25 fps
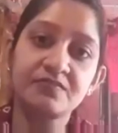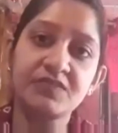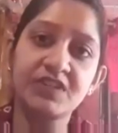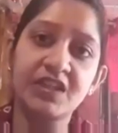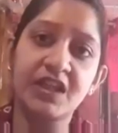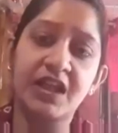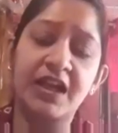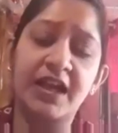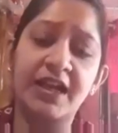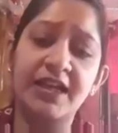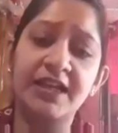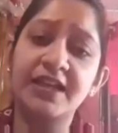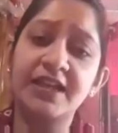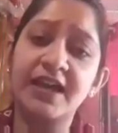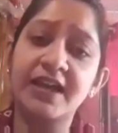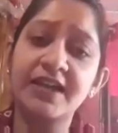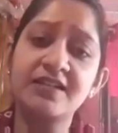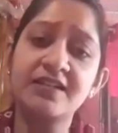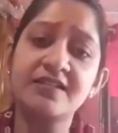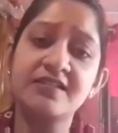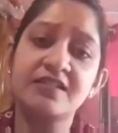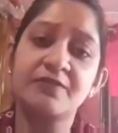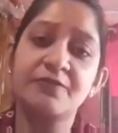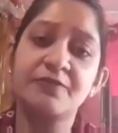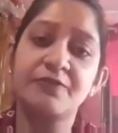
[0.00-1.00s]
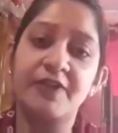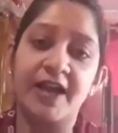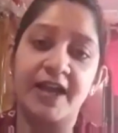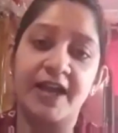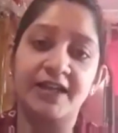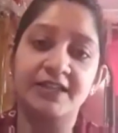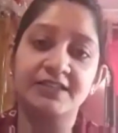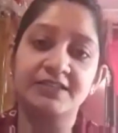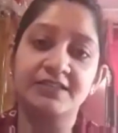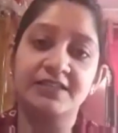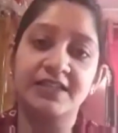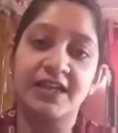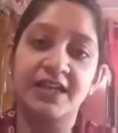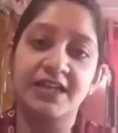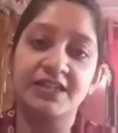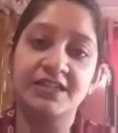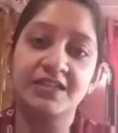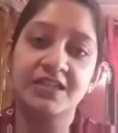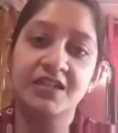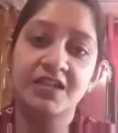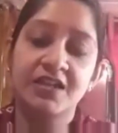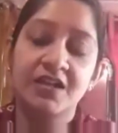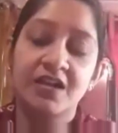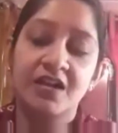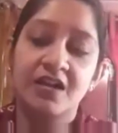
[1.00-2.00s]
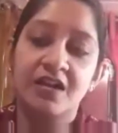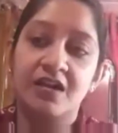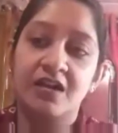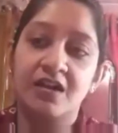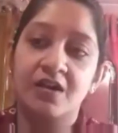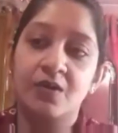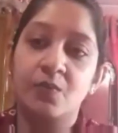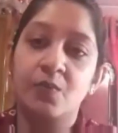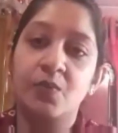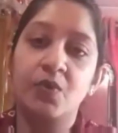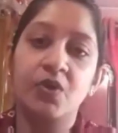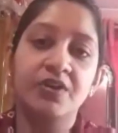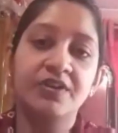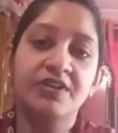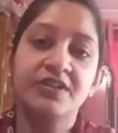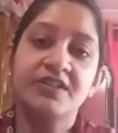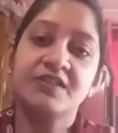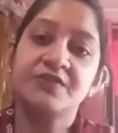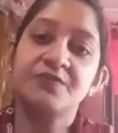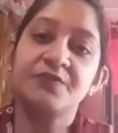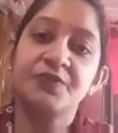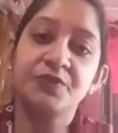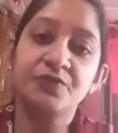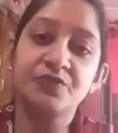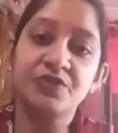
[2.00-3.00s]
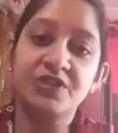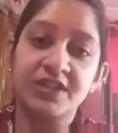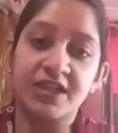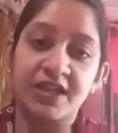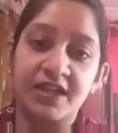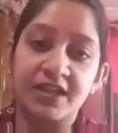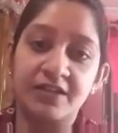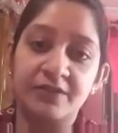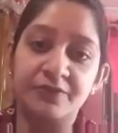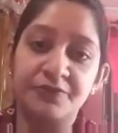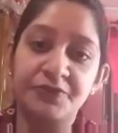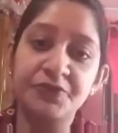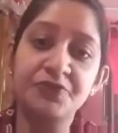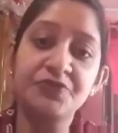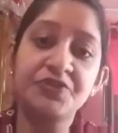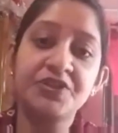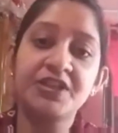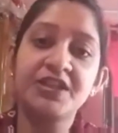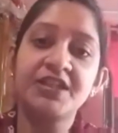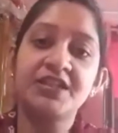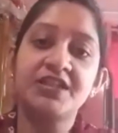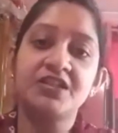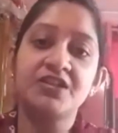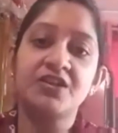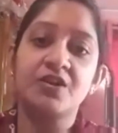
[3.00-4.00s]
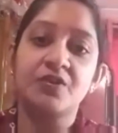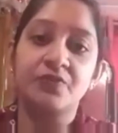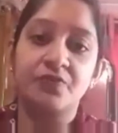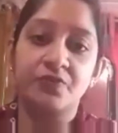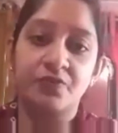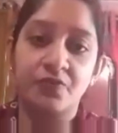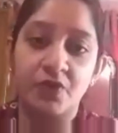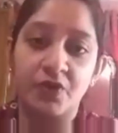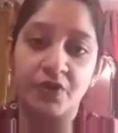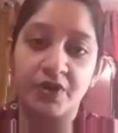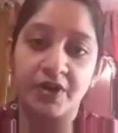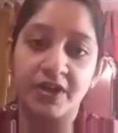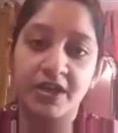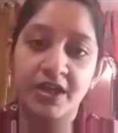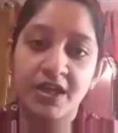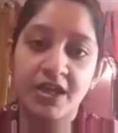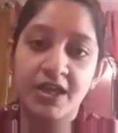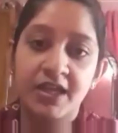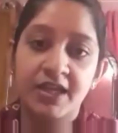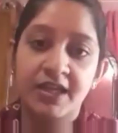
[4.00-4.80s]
highlights the fact that war is futile, futility of war.